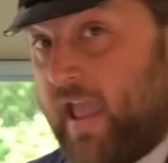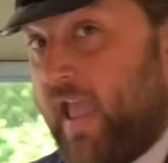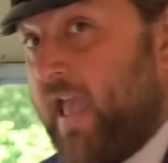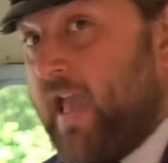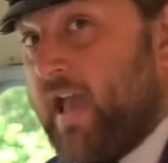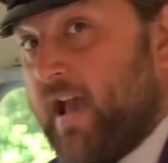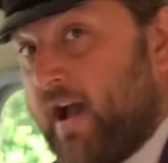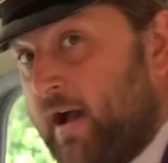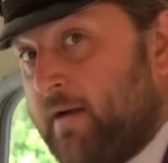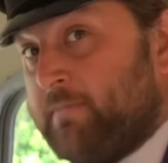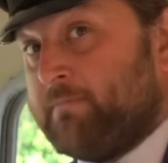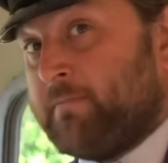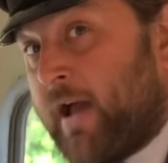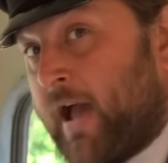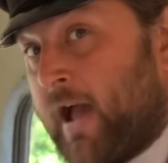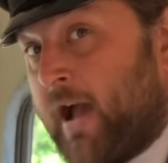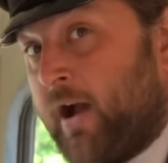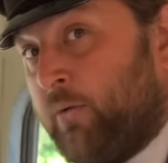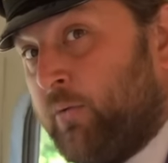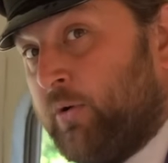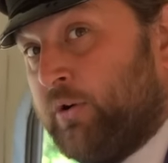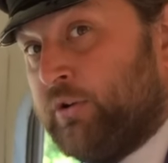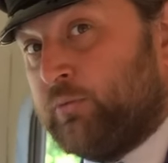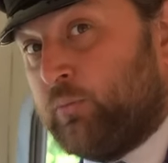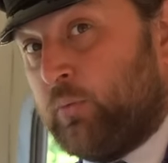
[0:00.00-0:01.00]
air
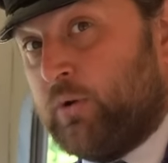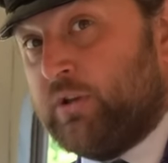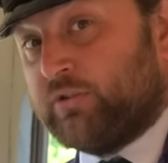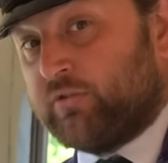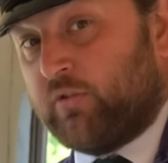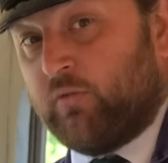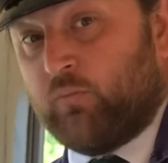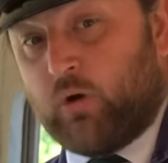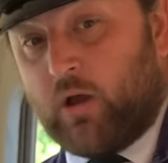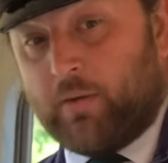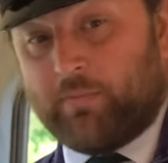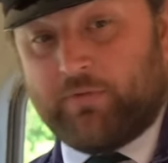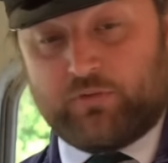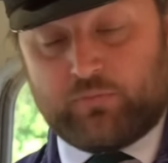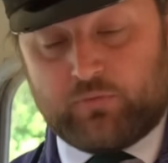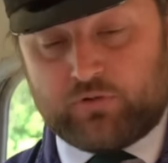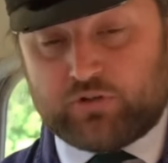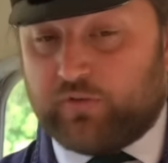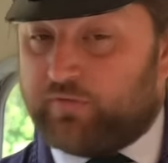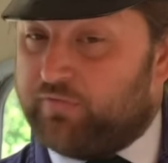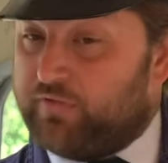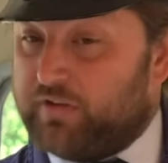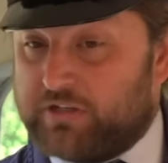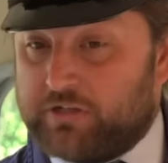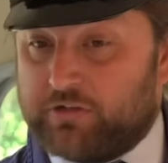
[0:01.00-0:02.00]
powered windscreen wipers, which are
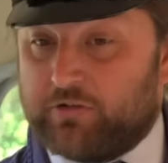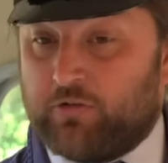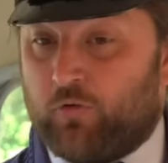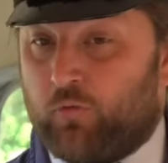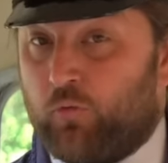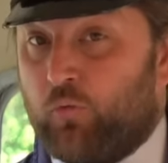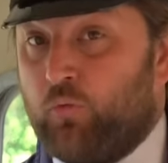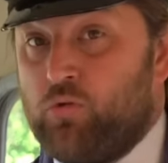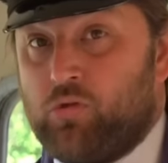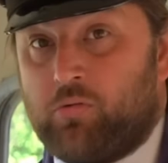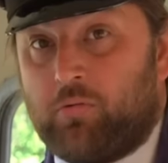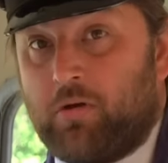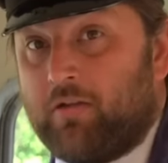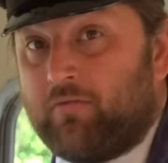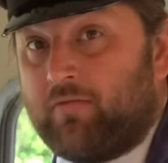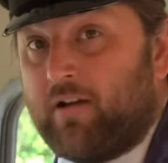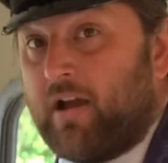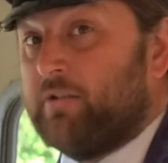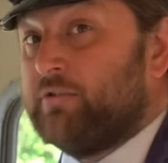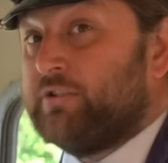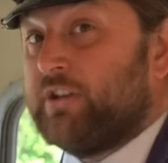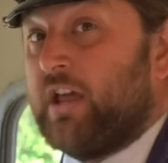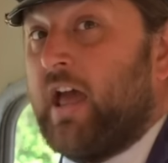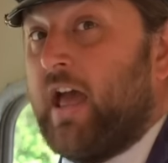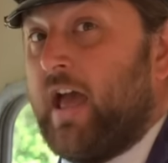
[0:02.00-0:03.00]
fitted all the way
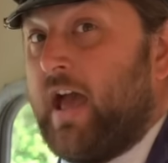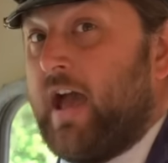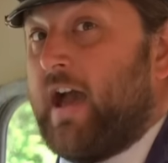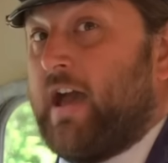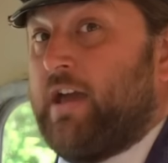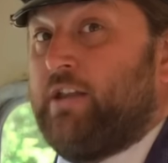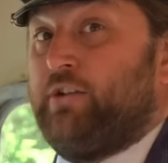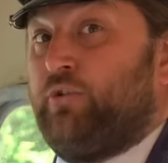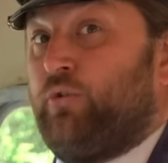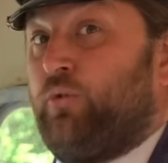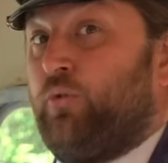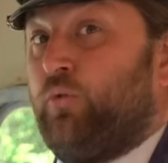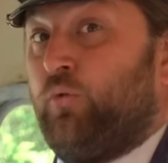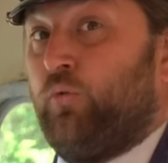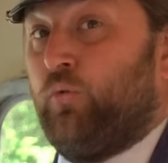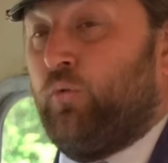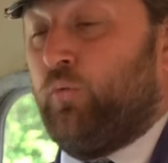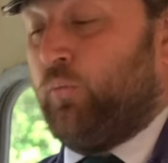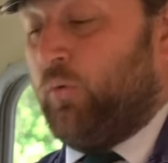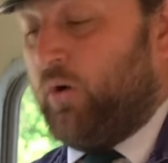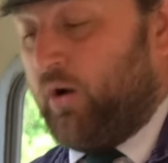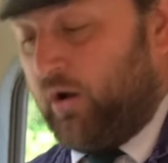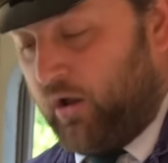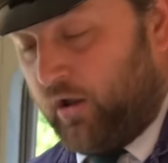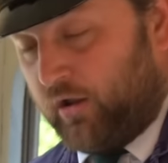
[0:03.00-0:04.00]
around and all
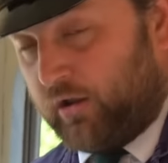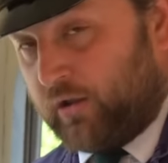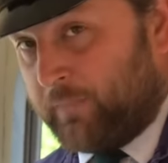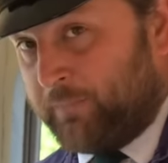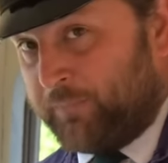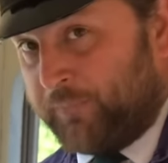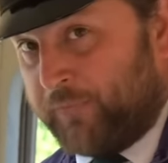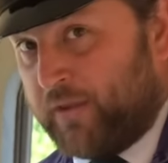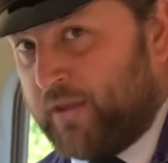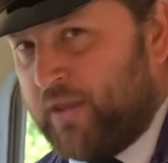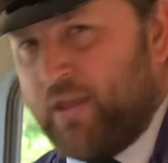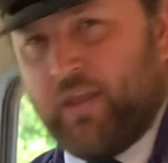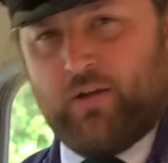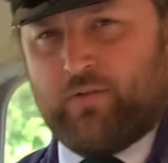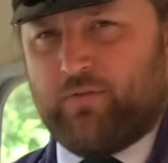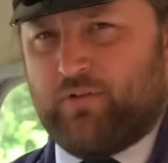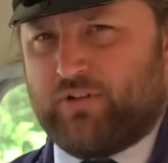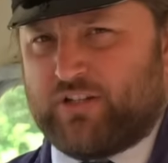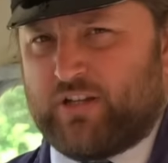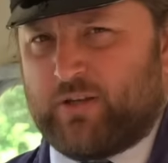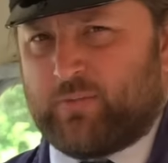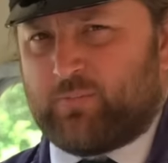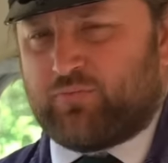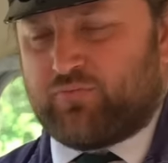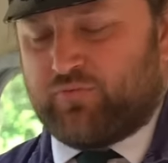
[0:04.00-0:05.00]
work,
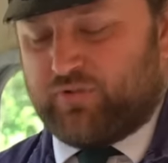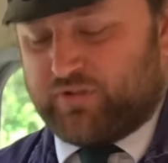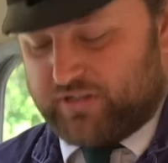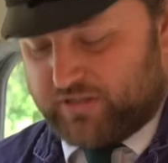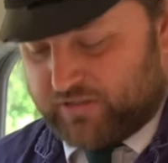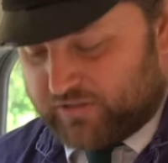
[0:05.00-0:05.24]
which is pretty